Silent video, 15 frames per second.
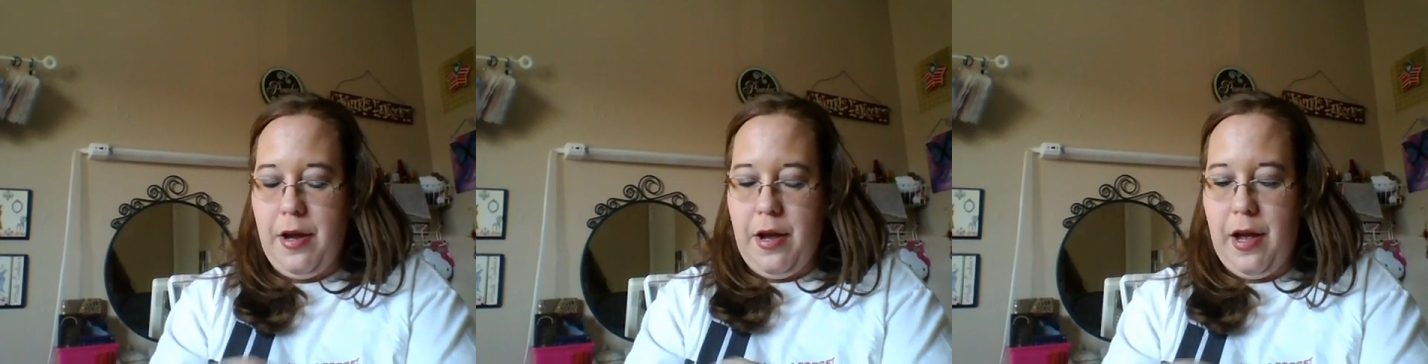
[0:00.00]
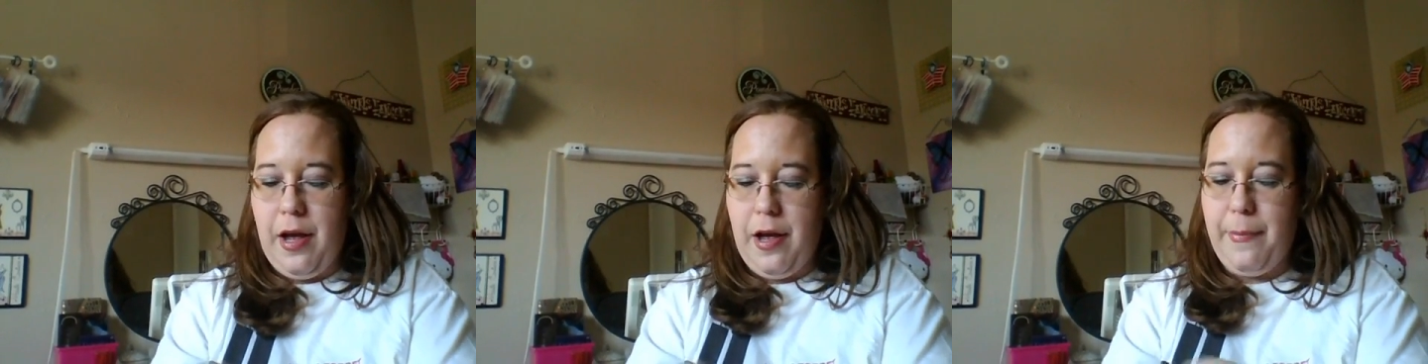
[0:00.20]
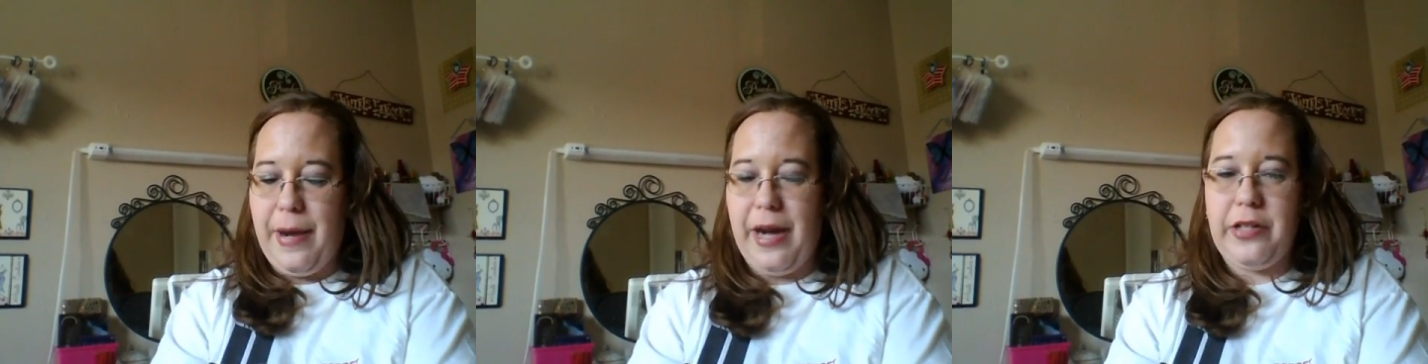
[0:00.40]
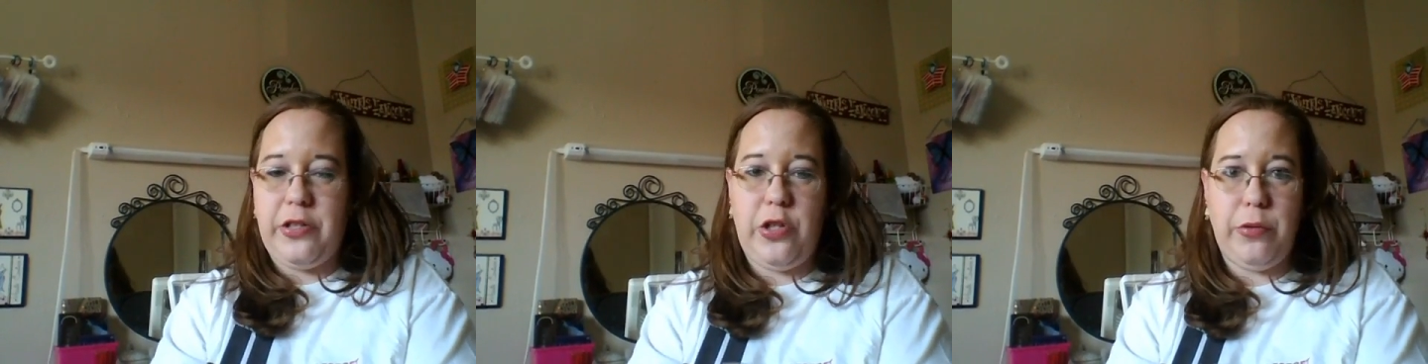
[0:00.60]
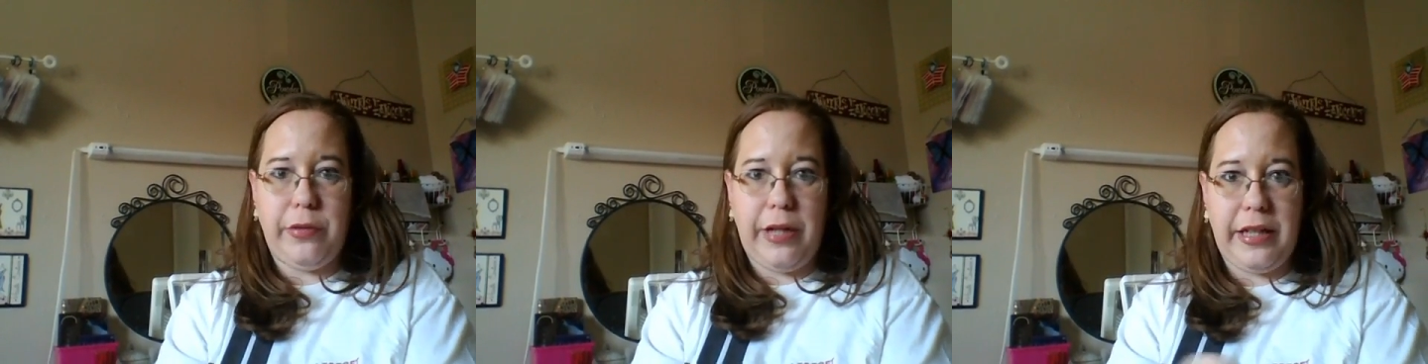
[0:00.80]
I
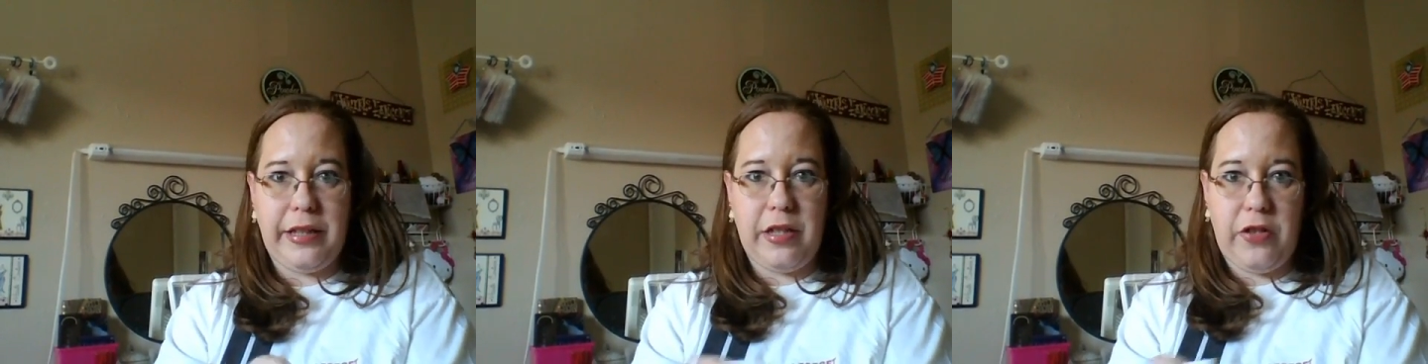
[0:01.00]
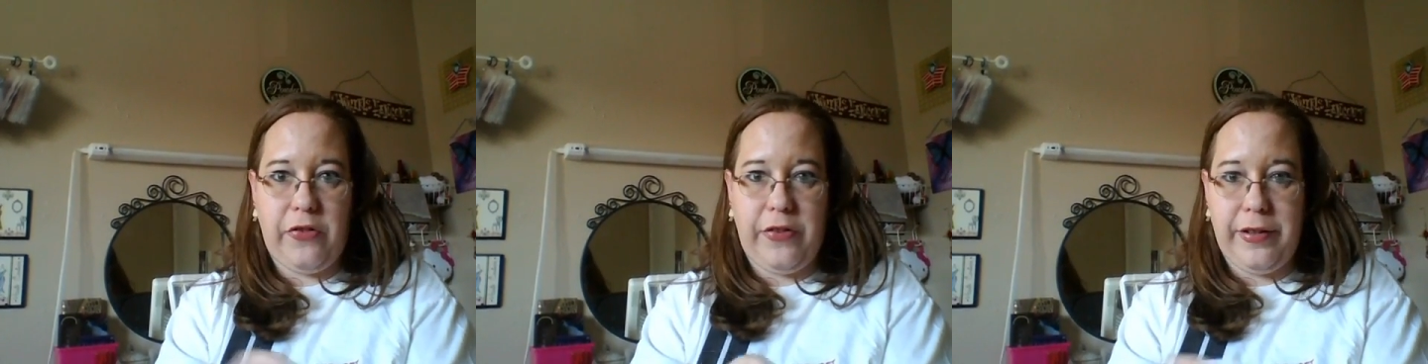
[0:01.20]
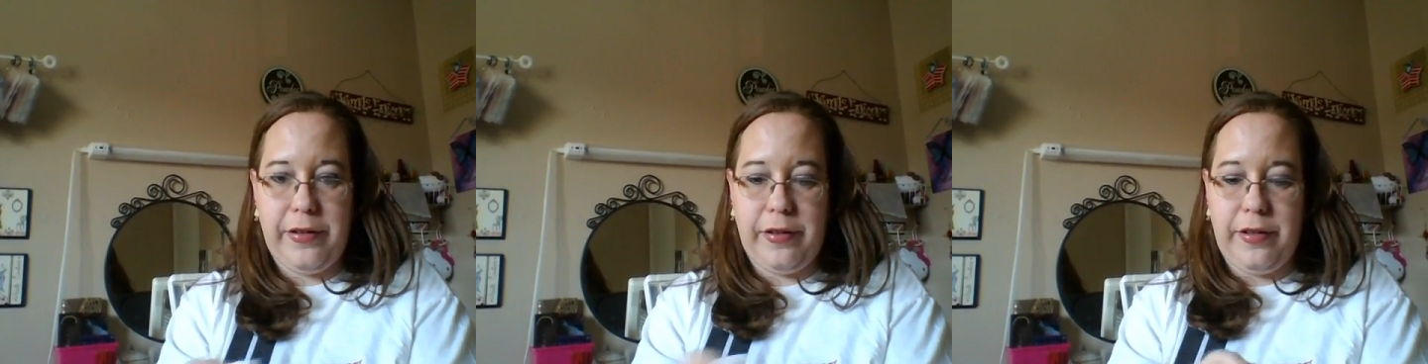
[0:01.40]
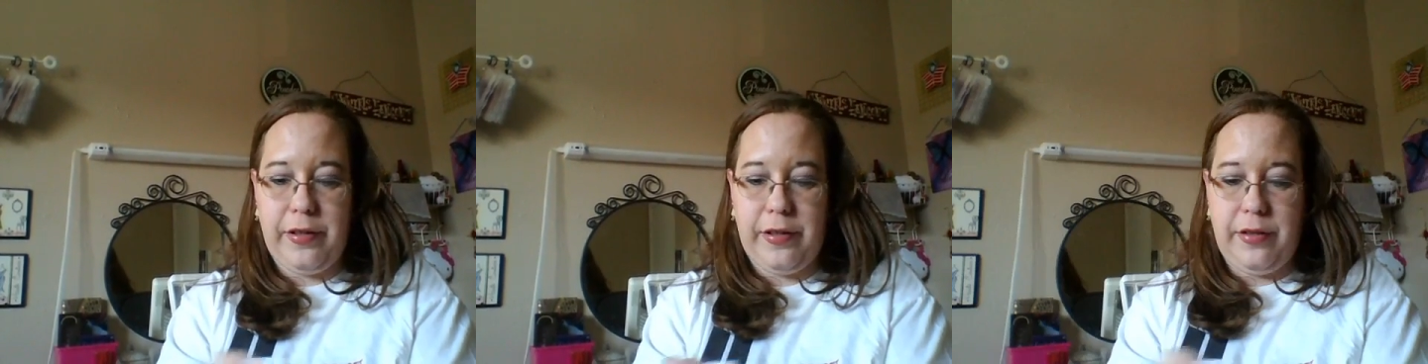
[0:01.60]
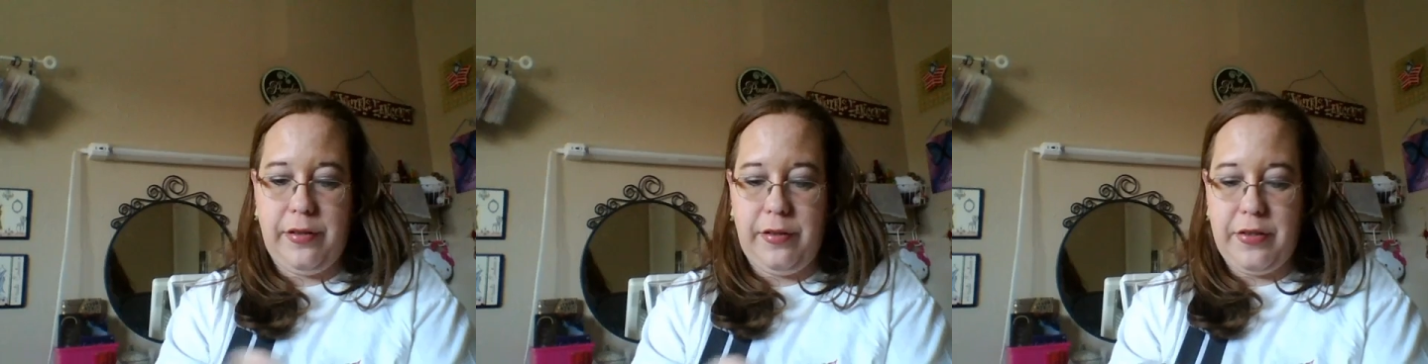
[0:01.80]
do like this
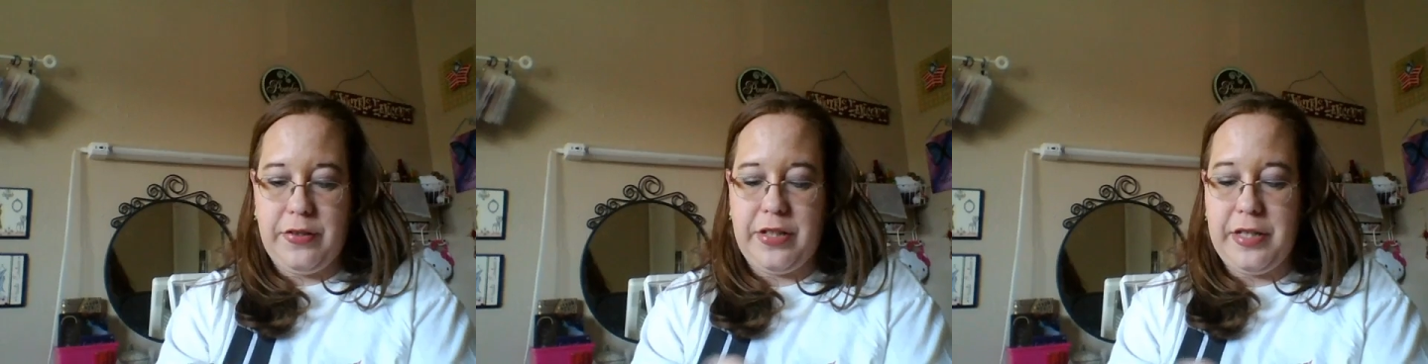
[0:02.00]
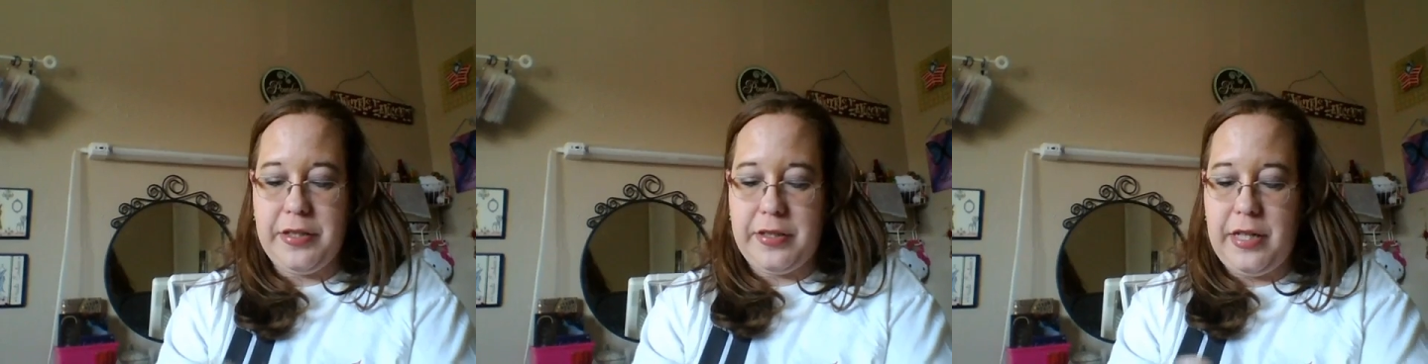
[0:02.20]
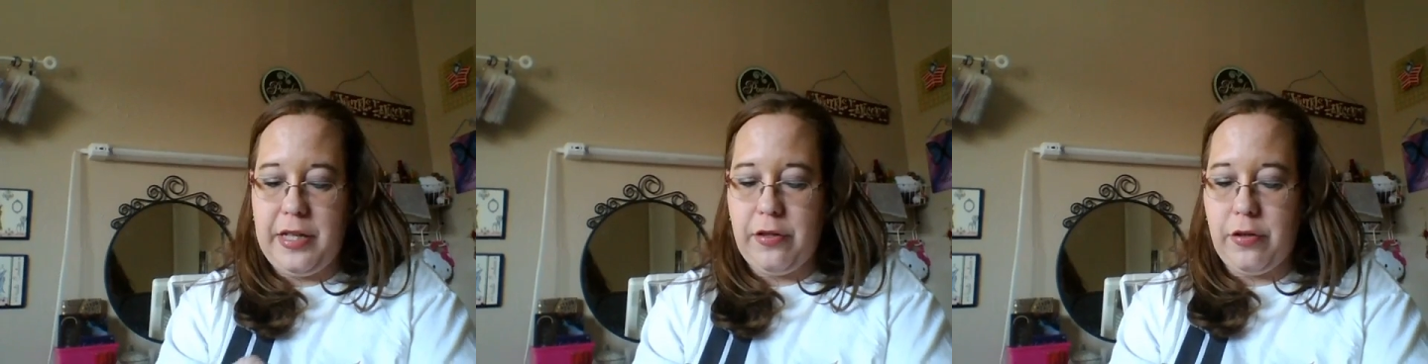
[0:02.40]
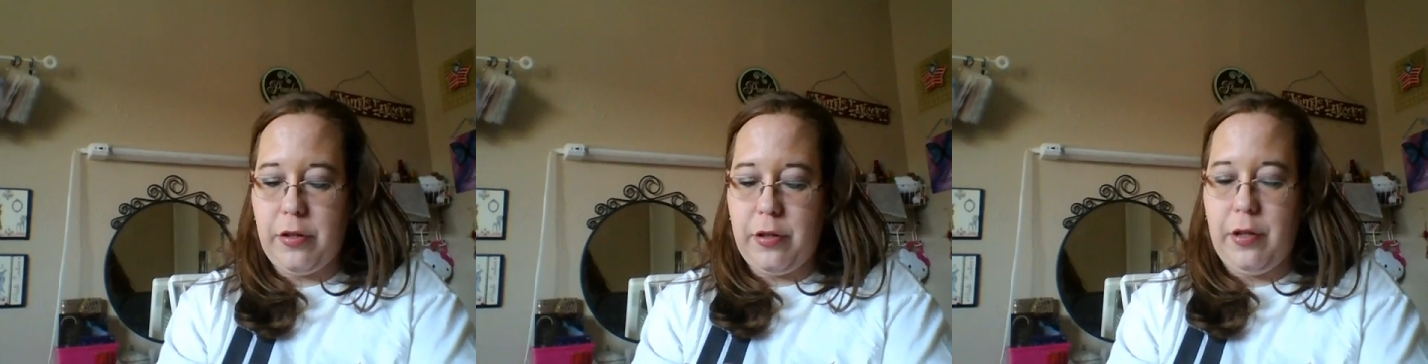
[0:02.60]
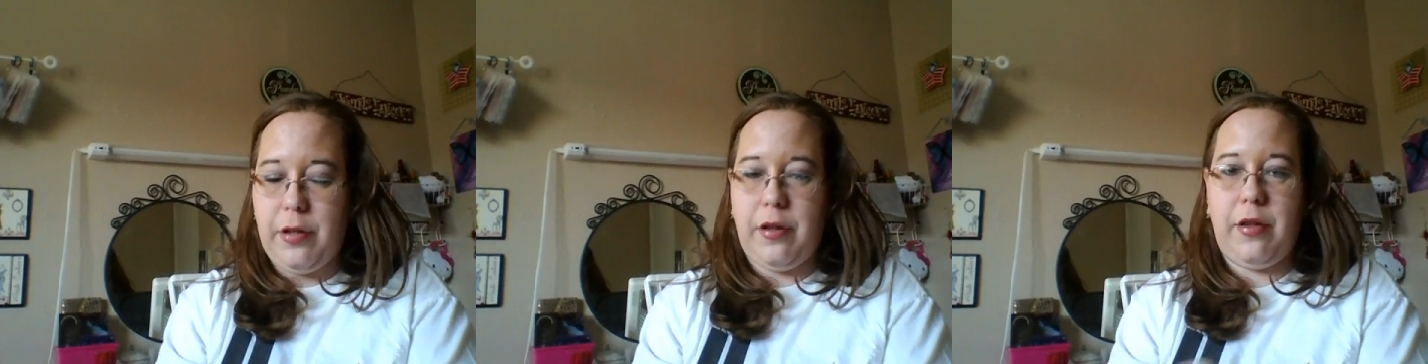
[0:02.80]
concealer.